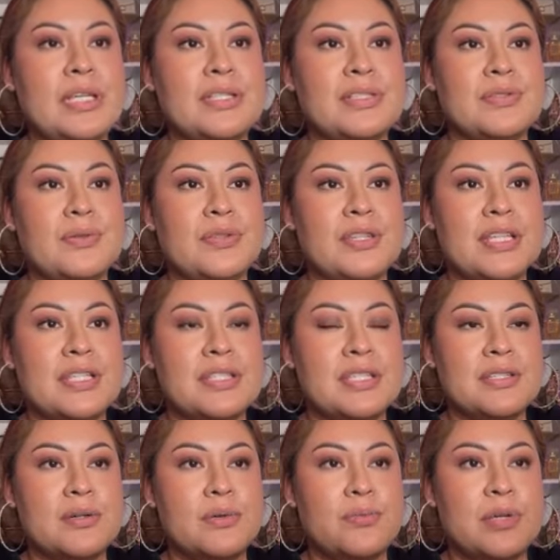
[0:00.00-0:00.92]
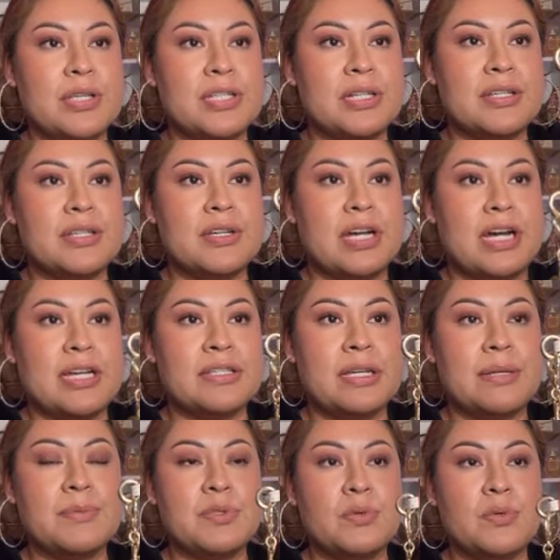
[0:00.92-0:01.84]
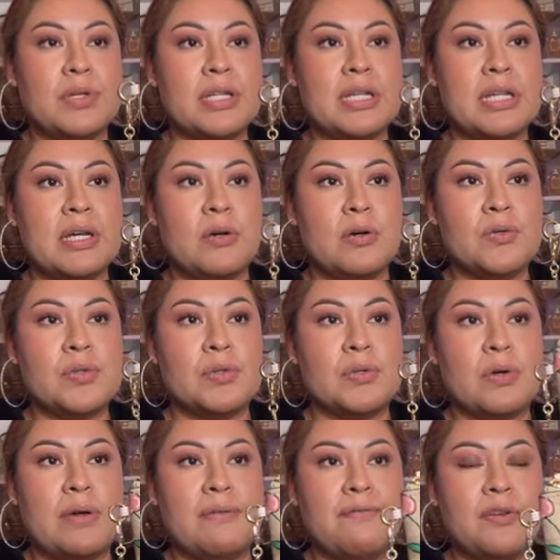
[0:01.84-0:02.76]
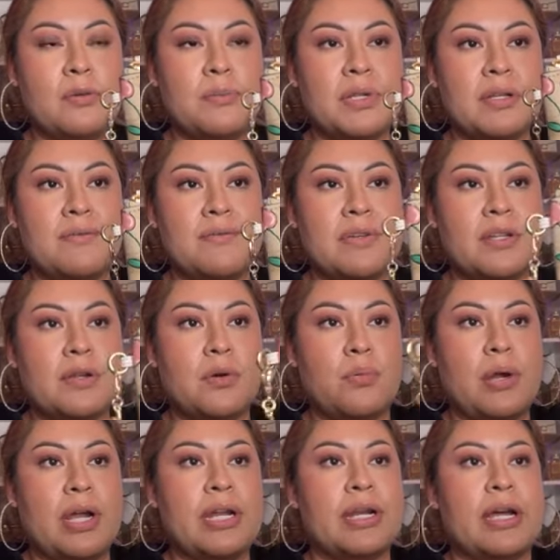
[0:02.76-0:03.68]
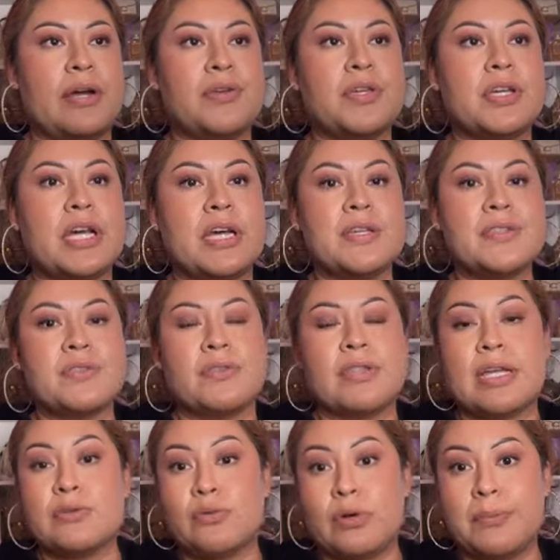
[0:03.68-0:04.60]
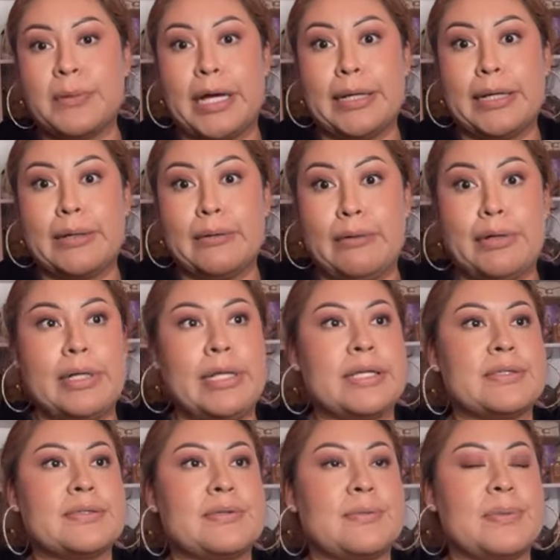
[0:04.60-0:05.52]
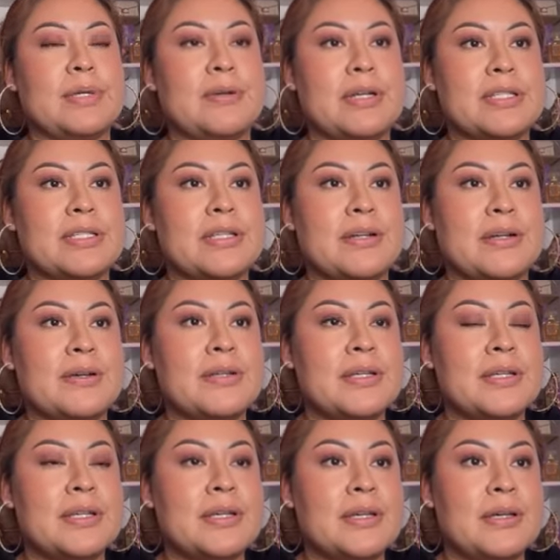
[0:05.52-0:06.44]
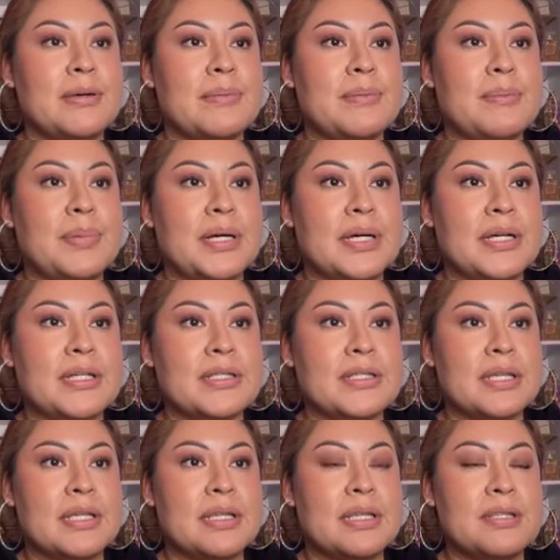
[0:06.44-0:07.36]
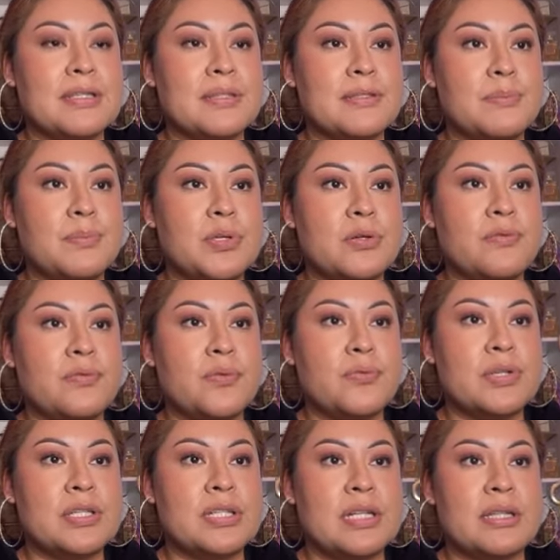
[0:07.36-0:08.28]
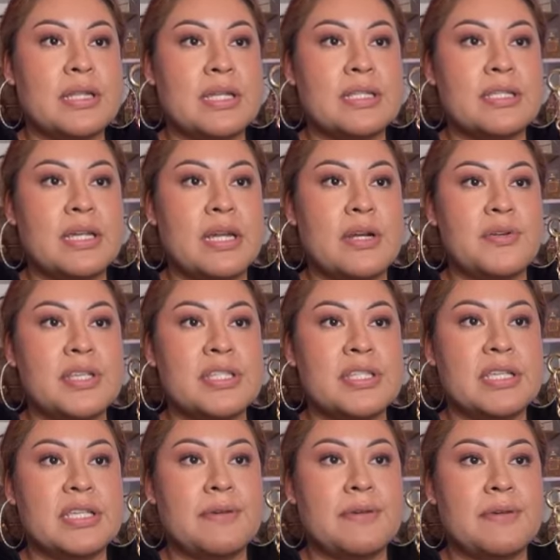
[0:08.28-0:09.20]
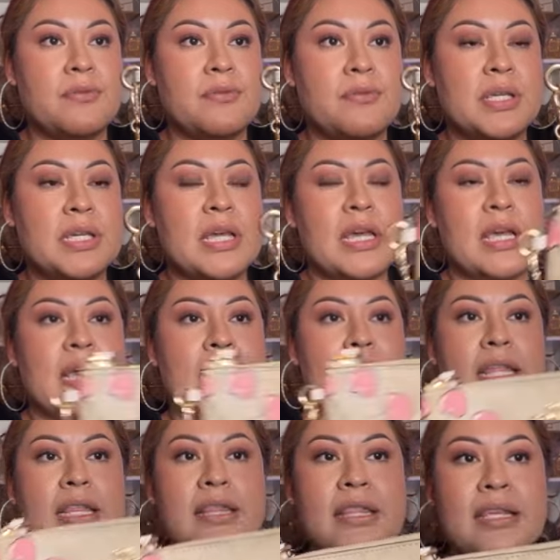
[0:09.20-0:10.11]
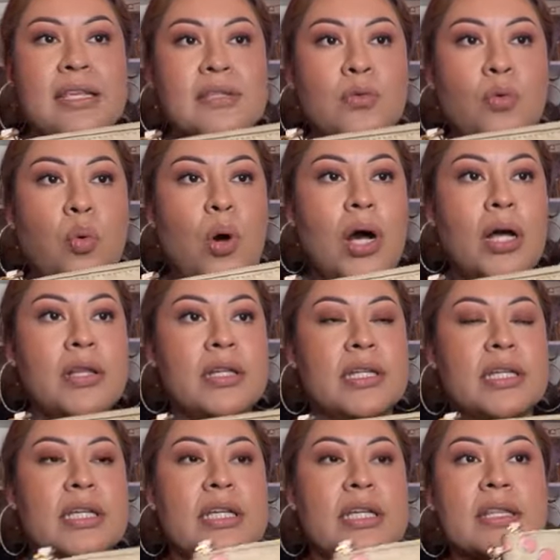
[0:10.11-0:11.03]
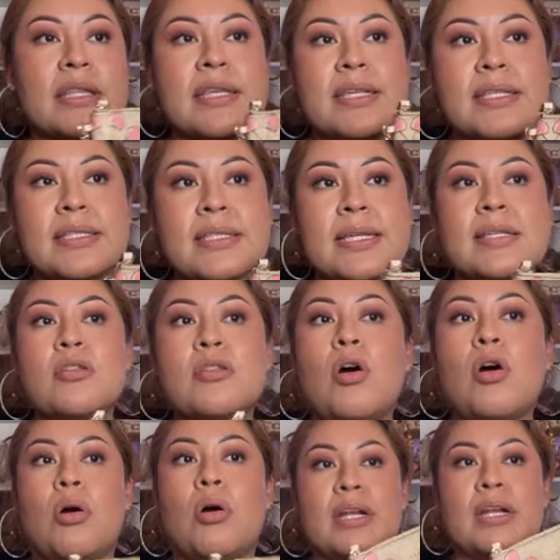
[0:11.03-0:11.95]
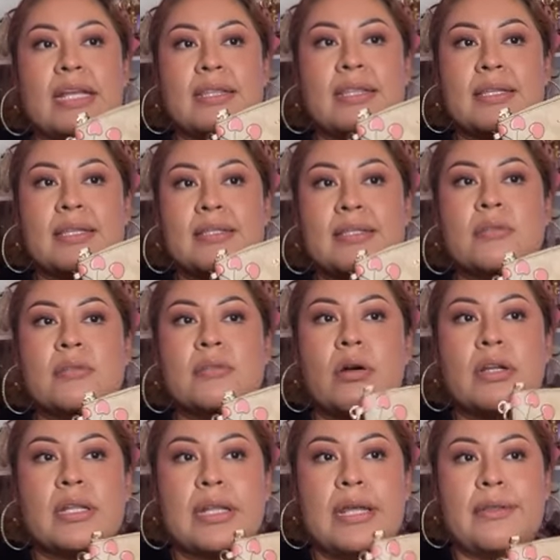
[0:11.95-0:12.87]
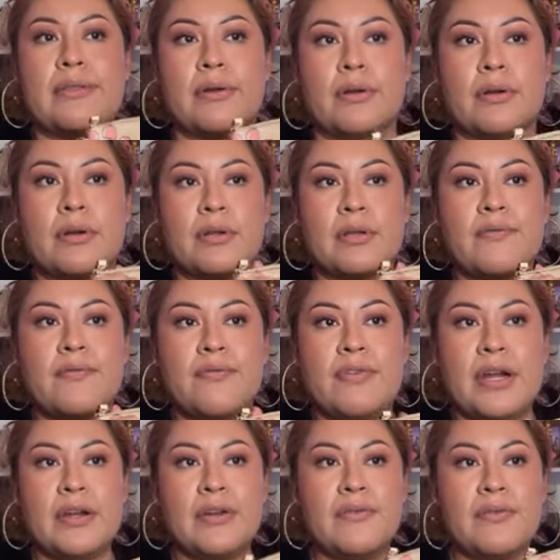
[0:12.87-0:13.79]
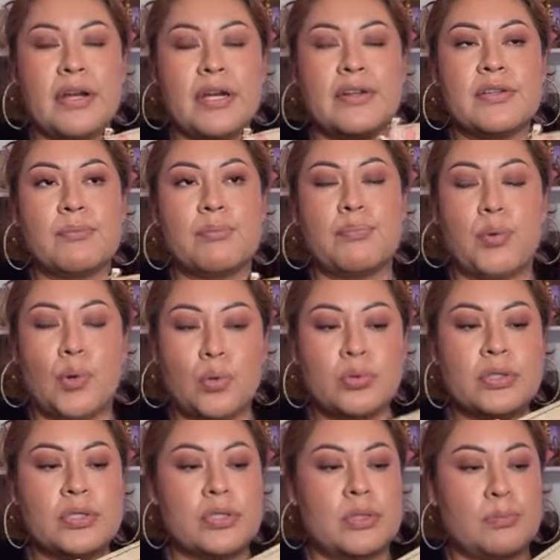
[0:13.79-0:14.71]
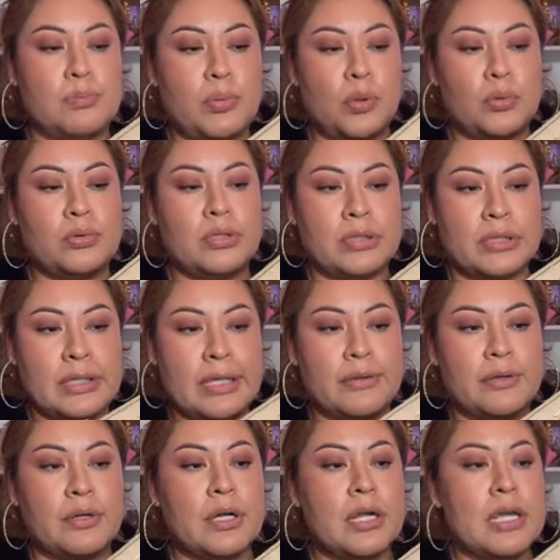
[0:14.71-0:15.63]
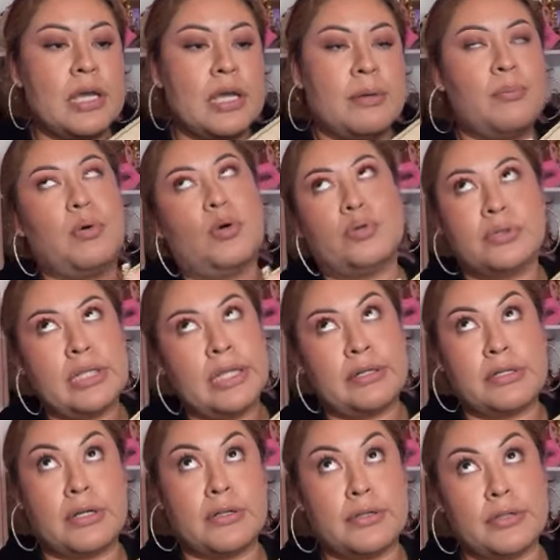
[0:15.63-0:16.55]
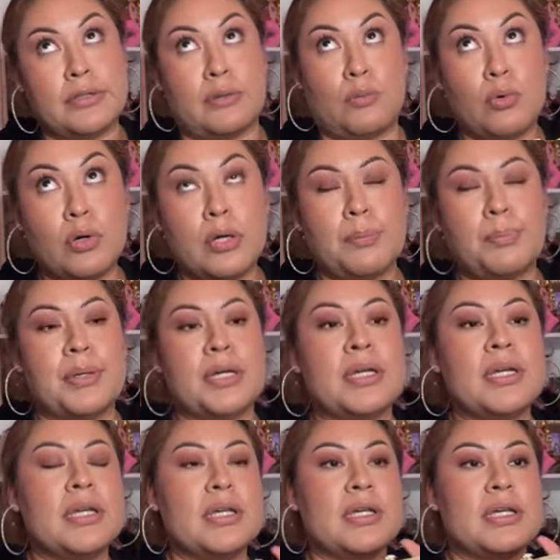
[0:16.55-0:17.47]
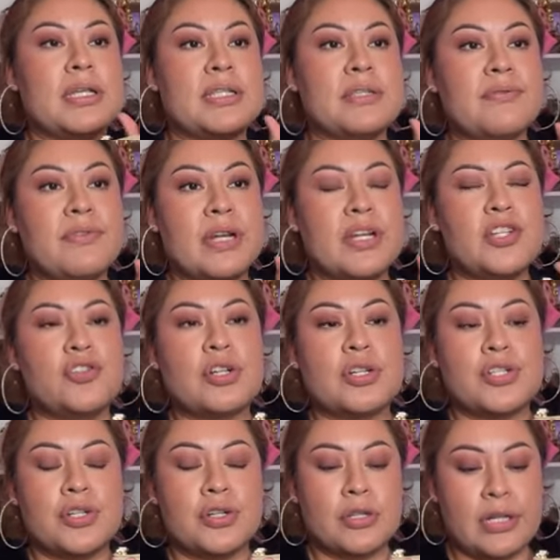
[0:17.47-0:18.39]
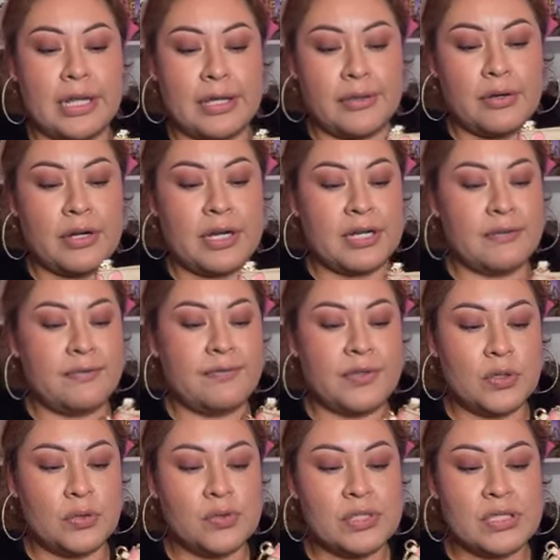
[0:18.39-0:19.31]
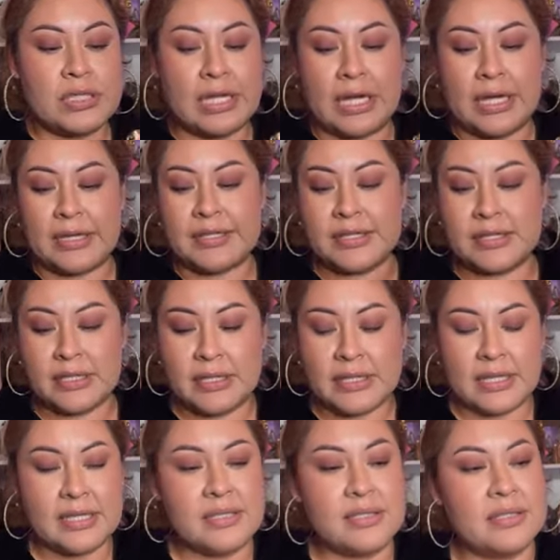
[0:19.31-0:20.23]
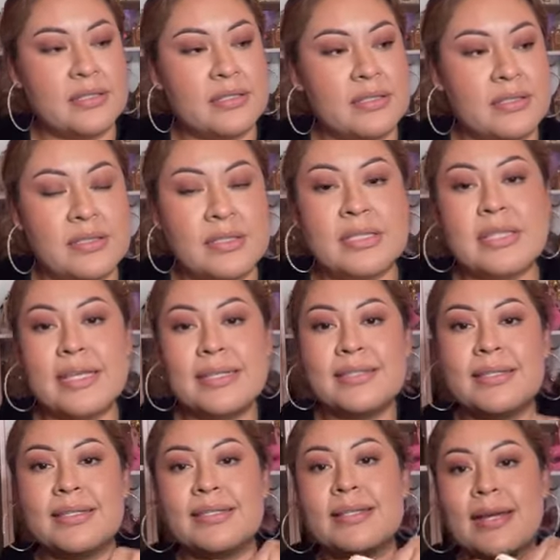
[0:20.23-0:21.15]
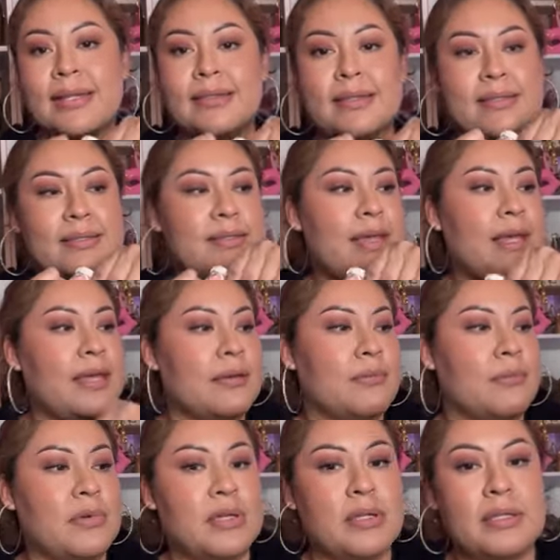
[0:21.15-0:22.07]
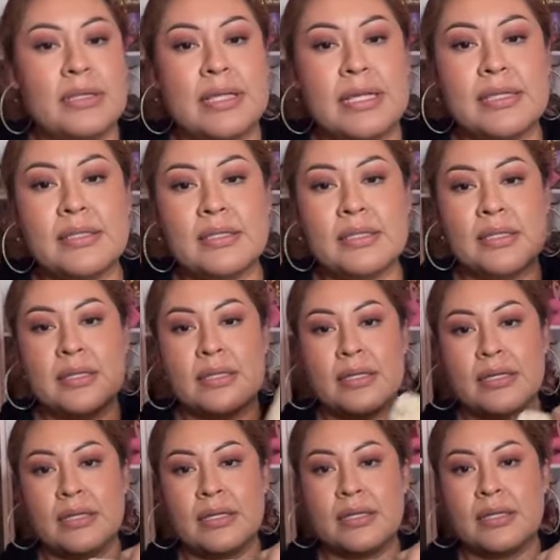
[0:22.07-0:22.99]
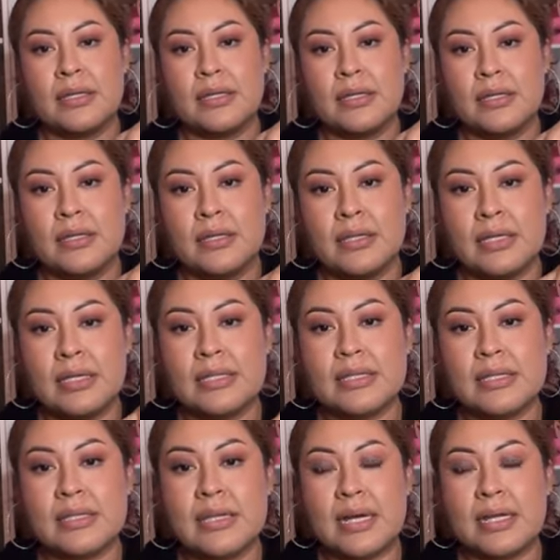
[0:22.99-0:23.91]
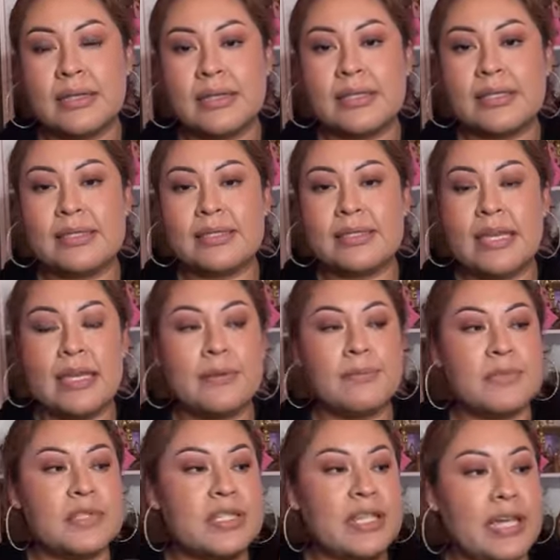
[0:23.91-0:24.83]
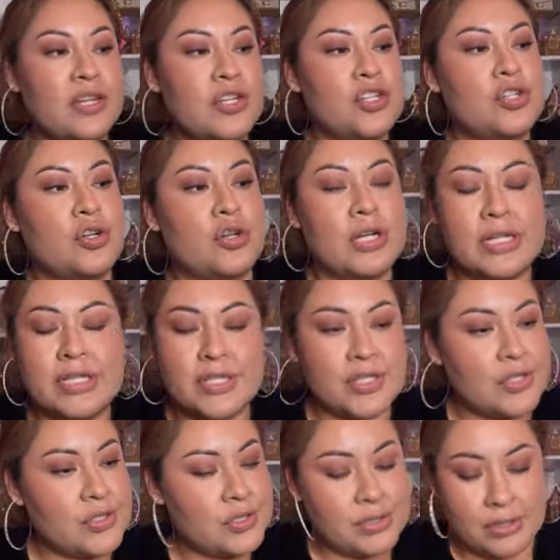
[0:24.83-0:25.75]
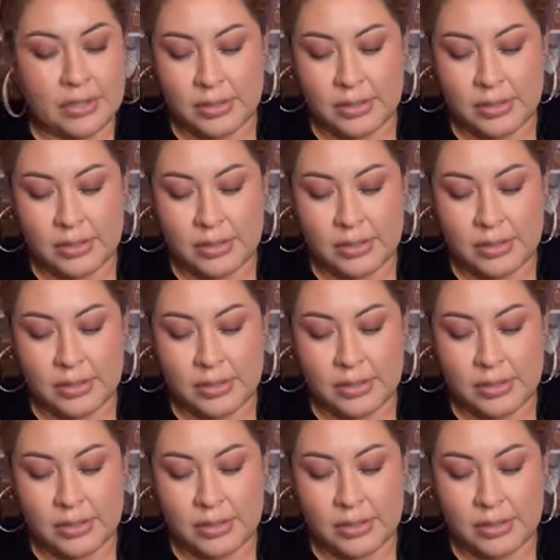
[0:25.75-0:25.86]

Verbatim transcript: so this is the wristlet you guys i'm doing also i'm filming a video right now you guys so that's why i'm kind of going like stupid crazy you know but this is the beautiful wristlet that terry saved for me and this quality this is hard like this is hard leather very very bold bold leather bold leather. I don't think it's a word, but it's a very structured leather and it feels nice. This this is not the same. This is not the same texture. It's just